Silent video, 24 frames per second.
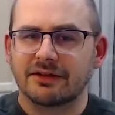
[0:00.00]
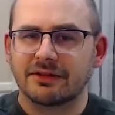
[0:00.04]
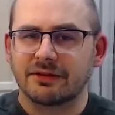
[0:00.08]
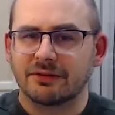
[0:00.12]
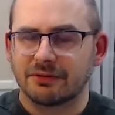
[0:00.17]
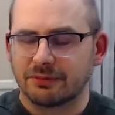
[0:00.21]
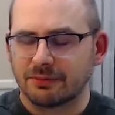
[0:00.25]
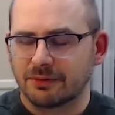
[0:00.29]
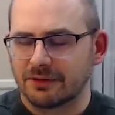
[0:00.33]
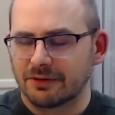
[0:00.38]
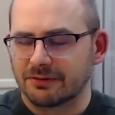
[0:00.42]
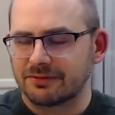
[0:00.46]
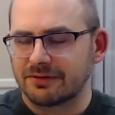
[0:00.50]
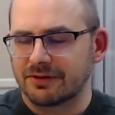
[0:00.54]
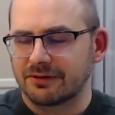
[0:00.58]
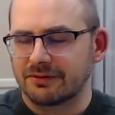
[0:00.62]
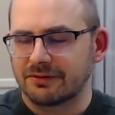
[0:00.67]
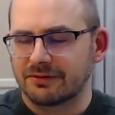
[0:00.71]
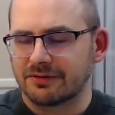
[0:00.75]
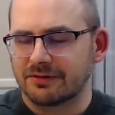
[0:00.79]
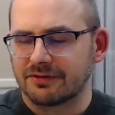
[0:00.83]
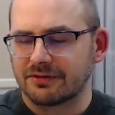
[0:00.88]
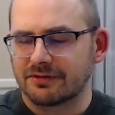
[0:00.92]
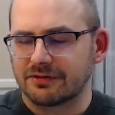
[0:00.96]
those
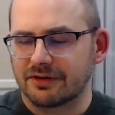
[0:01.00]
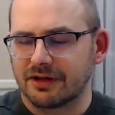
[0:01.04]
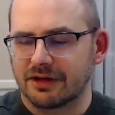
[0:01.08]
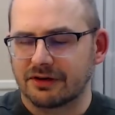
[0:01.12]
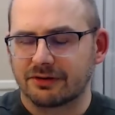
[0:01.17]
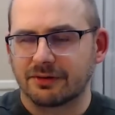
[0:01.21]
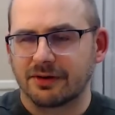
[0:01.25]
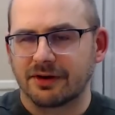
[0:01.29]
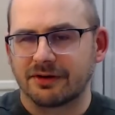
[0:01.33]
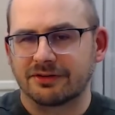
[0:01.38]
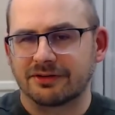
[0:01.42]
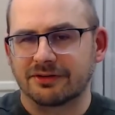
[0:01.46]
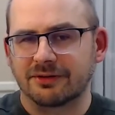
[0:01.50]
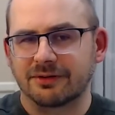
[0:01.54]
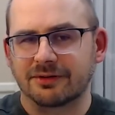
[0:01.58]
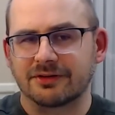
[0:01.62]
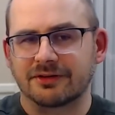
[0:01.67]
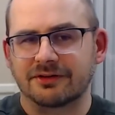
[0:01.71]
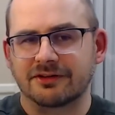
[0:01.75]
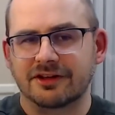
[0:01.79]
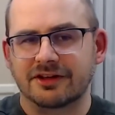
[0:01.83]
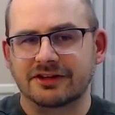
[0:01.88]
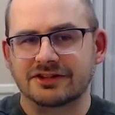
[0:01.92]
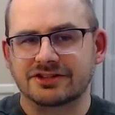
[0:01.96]
workflows across the
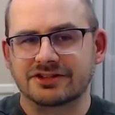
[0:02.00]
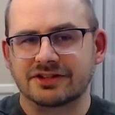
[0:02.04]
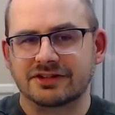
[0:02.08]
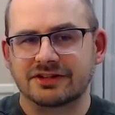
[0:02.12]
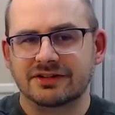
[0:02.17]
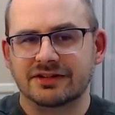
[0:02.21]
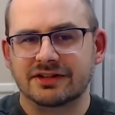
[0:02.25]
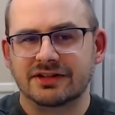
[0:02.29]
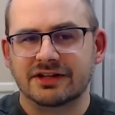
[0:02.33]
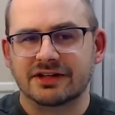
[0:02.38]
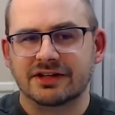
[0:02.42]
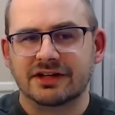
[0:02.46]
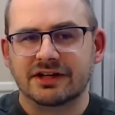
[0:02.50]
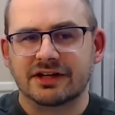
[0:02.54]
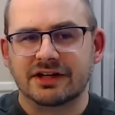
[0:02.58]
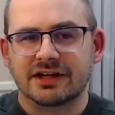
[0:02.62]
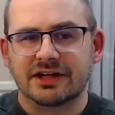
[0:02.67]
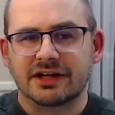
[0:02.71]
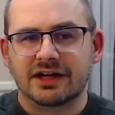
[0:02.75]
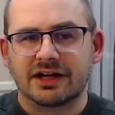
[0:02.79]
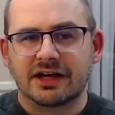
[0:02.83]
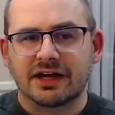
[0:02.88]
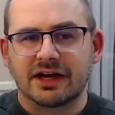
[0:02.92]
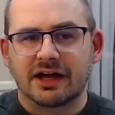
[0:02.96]
organization.
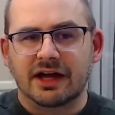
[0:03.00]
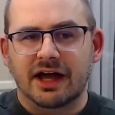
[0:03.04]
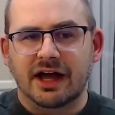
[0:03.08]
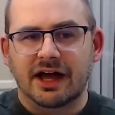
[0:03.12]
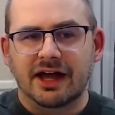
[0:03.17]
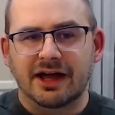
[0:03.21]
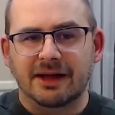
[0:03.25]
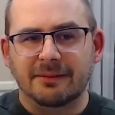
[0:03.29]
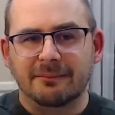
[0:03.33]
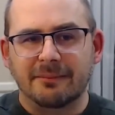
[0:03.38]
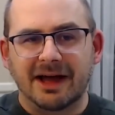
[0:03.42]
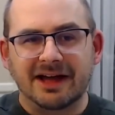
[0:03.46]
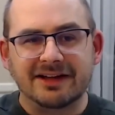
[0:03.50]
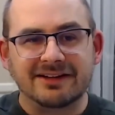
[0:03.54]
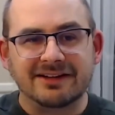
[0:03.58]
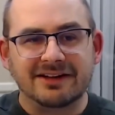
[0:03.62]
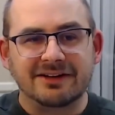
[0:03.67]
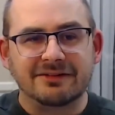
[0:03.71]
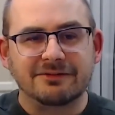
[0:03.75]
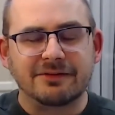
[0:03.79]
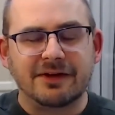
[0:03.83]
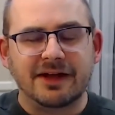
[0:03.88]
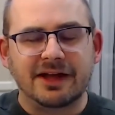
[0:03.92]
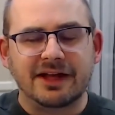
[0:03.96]

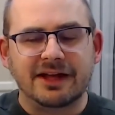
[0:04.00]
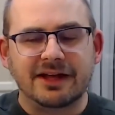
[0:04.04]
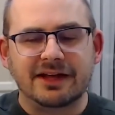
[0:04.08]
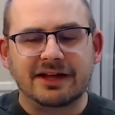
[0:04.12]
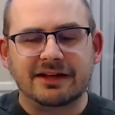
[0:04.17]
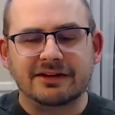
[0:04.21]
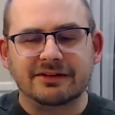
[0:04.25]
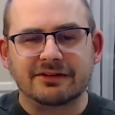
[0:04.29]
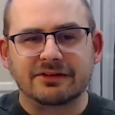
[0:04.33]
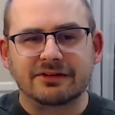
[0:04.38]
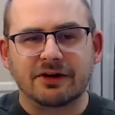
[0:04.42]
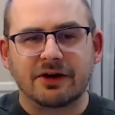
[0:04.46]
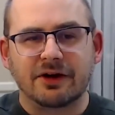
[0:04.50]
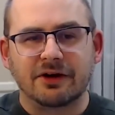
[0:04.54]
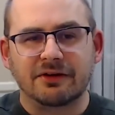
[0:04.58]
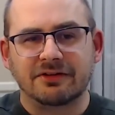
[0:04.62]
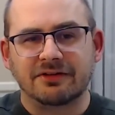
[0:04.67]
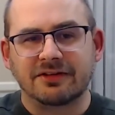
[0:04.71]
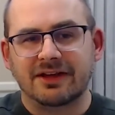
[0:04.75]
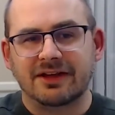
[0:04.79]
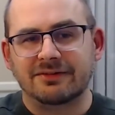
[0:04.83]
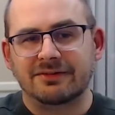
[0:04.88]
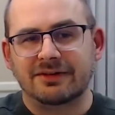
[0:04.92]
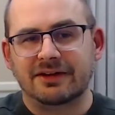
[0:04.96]
Identifying cost
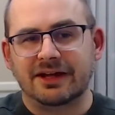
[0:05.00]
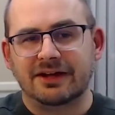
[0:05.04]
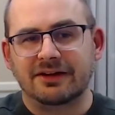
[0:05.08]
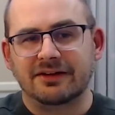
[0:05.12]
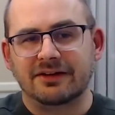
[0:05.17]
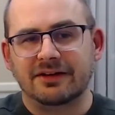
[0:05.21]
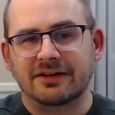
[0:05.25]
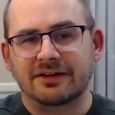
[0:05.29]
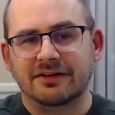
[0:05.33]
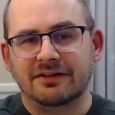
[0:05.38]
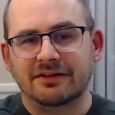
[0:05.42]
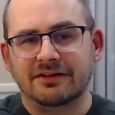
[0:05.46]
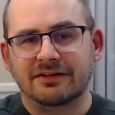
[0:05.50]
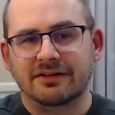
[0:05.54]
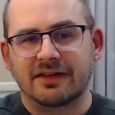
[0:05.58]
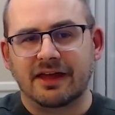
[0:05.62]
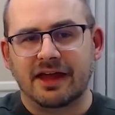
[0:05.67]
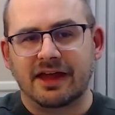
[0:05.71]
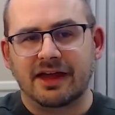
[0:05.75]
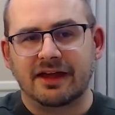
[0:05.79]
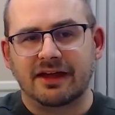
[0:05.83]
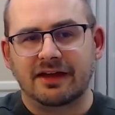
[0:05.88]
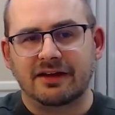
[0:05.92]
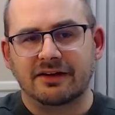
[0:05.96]
saving areas
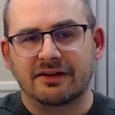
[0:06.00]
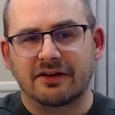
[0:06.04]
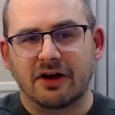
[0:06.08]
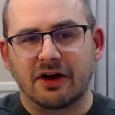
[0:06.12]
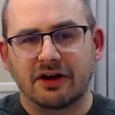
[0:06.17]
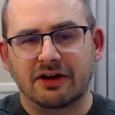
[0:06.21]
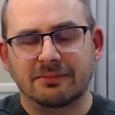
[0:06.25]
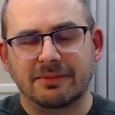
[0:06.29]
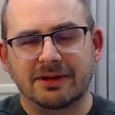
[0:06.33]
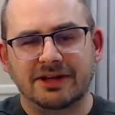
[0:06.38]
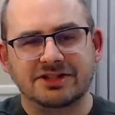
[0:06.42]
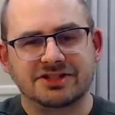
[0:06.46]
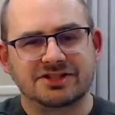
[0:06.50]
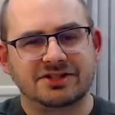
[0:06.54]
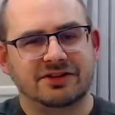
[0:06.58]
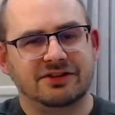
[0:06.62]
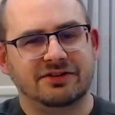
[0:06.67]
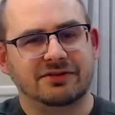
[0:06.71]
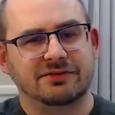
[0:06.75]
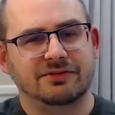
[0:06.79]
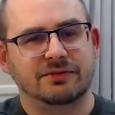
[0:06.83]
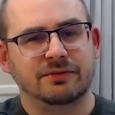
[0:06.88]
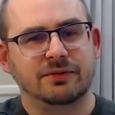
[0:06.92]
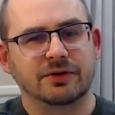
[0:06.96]
and automation
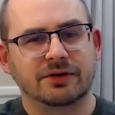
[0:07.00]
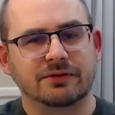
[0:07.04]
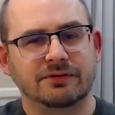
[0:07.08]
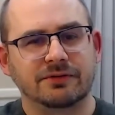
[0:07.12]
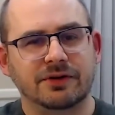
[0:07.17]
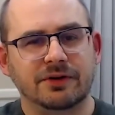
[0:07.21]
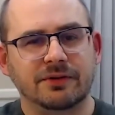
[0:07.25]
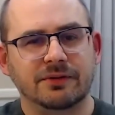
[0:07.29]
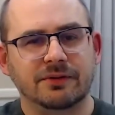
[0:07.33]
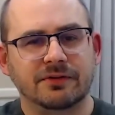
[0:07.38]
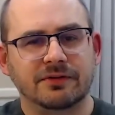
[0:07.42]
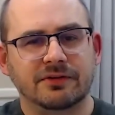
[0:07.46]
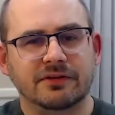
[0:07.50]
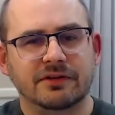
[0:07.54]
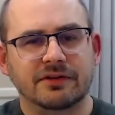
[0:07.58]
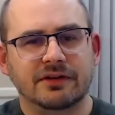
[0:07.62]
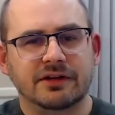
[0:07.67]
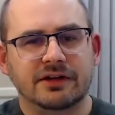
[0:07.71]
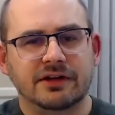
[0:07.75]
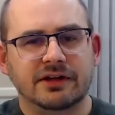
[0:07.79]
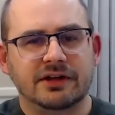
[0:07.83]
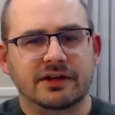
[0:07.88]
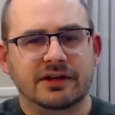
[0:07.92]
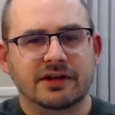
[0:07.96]
of workflows.
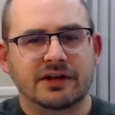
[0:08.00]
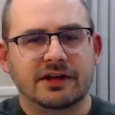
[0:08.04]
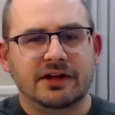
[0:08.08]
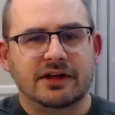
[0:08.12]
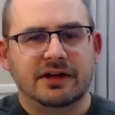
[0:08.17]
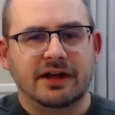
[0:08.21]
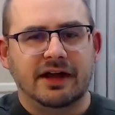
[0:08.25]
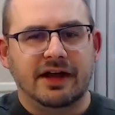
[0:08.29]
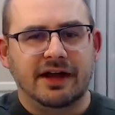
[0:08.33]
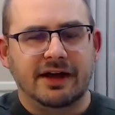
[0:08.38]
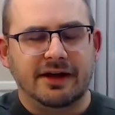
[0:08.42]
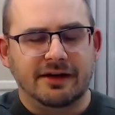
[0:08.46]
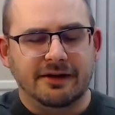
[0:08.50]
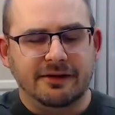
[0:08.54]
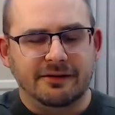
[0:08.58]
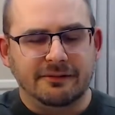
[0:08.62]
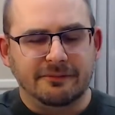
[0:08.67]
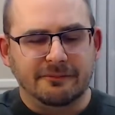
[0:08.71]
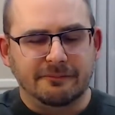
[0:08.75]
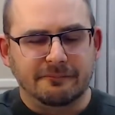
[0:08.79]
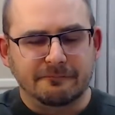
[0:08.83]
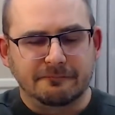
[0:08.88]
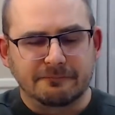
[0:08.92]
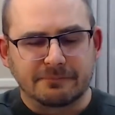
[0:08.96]

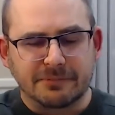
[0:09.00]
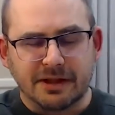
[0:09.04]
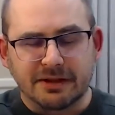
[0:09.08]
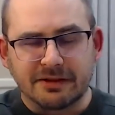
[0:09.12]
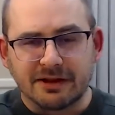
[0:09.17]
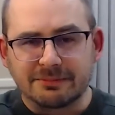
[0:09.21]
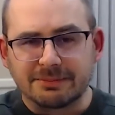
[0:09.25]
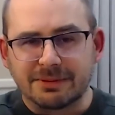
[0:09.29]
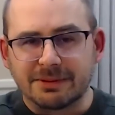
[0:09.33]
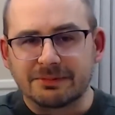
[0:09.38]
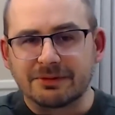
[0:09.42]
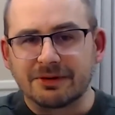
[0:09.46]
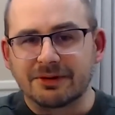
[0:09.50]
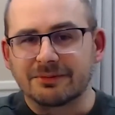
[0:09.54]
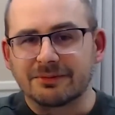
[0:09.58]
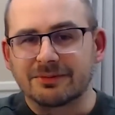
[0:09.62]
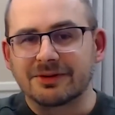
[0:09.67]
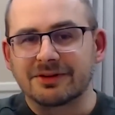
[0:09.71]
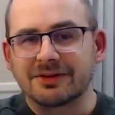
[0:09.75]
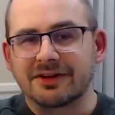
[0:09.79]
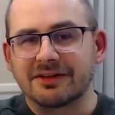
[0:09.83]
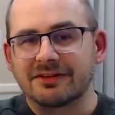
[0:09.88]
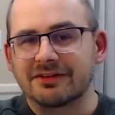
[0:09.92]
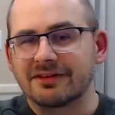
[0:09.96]
A lot of people don't
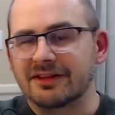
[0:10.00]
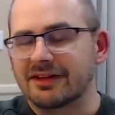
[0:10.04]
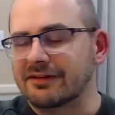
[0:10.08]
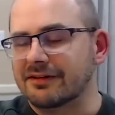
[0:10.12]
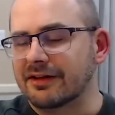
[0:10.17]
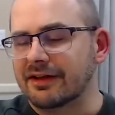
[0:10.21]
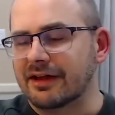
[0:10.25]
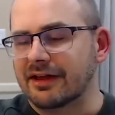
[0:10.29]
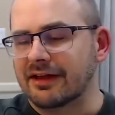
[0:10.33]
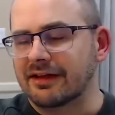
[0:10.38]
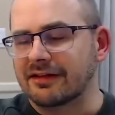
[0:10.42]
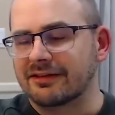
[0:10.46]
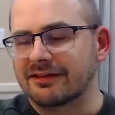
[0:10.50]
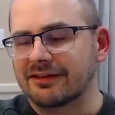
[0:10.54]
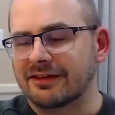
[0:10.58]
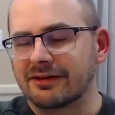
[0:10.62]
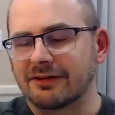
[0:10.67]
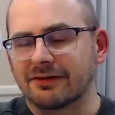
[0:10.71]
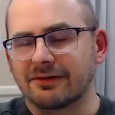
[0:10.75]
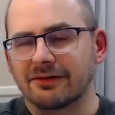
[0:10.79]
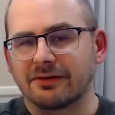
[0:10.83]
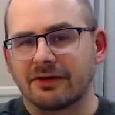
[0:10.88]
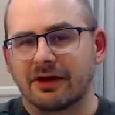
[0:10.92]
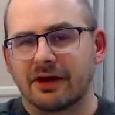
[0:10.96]
realize that a
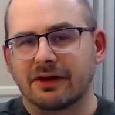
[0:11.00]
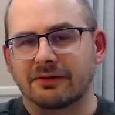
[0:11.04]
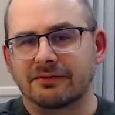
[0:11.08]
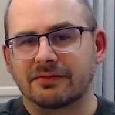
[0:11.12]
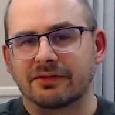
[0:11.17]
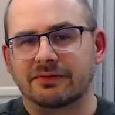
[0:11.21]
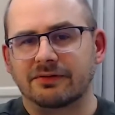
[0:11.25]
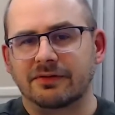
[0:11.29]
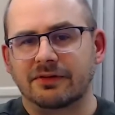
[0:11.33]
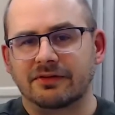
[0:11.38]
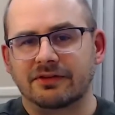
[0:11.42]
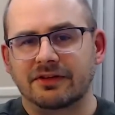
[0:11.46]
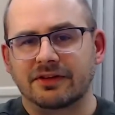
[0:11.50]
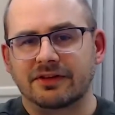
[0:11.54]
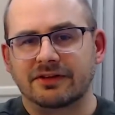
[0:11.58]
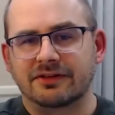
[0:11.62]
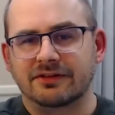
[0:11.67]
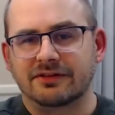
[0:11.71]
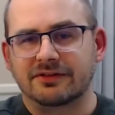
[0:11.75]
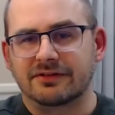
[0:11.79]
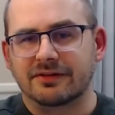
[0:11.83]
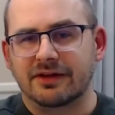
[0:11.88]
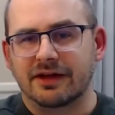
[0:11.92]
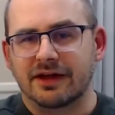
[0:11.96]
single office visit
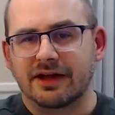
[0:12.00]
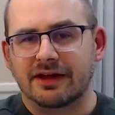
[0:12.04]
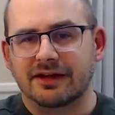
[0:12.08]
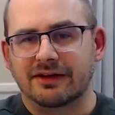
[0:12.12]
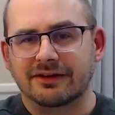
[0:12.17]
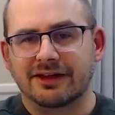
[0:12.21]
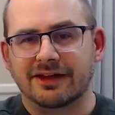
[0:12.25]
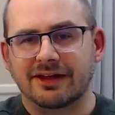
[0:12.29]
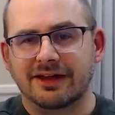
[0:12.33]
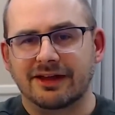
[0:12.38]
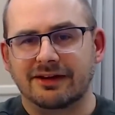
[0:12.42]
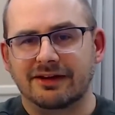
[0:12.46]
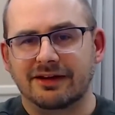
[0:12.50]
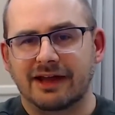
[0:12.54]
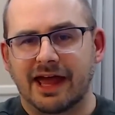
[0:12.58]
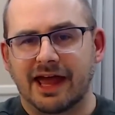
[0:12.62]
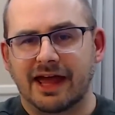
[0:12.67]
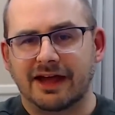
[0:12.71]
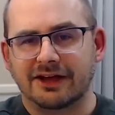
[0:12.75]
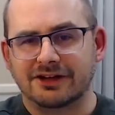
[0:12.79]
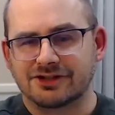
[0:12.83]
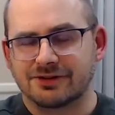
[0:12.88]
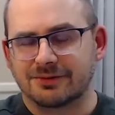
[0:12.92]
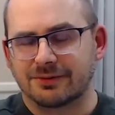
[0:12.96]
can
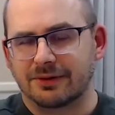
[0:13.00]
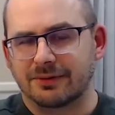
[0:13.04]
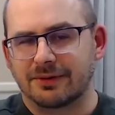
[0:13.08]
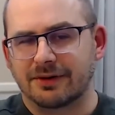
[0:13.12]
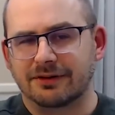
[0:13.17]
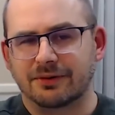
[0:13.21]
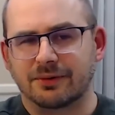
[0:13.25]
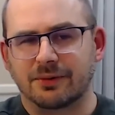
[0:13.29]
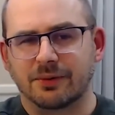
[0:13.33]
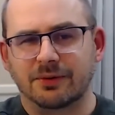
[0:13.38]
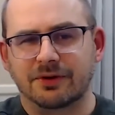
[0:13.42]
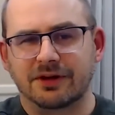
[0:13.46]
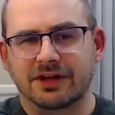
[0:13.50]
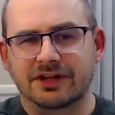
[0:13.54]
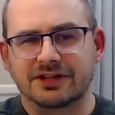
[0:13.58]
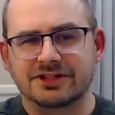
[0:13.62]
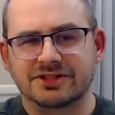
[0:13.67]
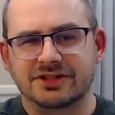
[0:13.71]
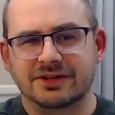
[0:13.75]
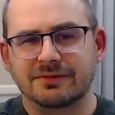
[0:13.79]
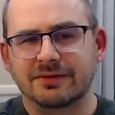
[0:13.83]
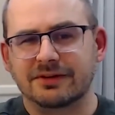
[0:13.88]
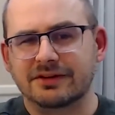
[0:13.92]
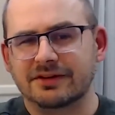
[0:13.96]
actually require the
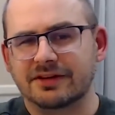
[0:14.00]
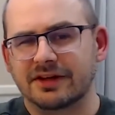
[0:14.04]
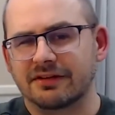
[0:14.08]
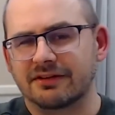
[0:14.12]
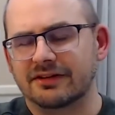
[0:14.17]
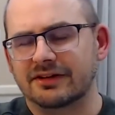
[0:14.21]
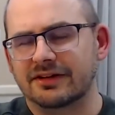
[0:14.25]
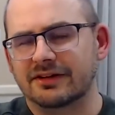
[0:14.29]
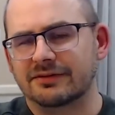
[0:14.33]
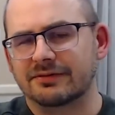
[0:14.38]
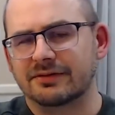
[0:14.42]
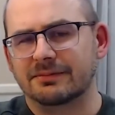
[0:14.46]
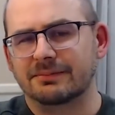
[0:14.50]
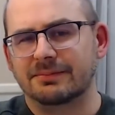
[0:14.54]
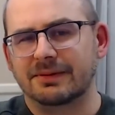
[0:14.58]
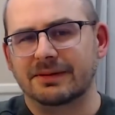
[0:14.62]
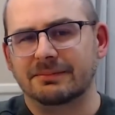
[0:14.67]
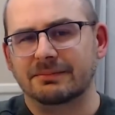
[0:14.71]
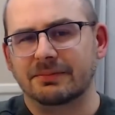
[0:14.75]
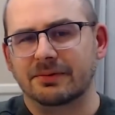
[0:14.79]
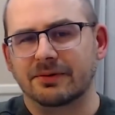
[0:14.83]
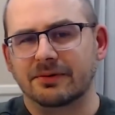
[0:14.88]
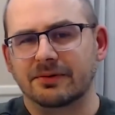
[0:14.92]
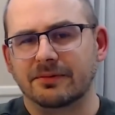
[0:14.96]
coordination of a dozen different
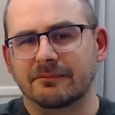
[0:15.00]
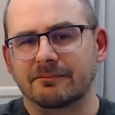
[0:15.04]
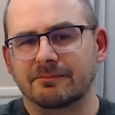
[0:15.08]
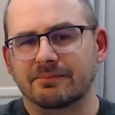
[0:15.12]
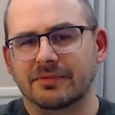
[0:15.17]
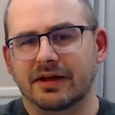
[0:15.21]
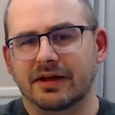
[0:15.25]
people